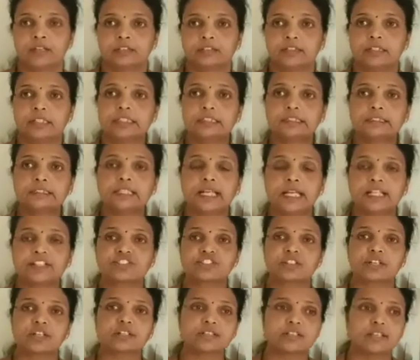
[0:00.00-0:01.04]
This
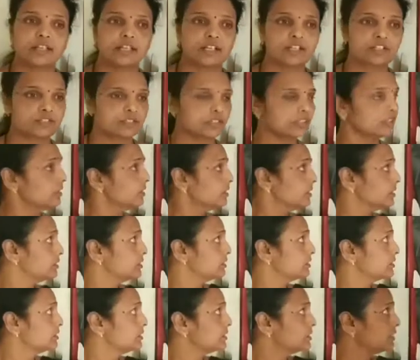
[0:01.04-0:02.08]
natural selection
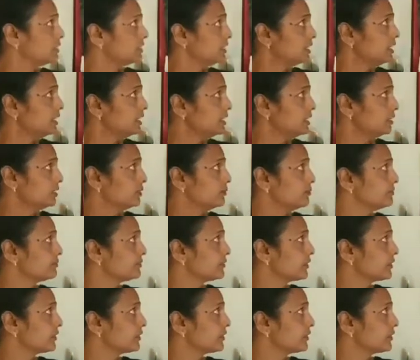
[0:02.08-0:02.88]
theory,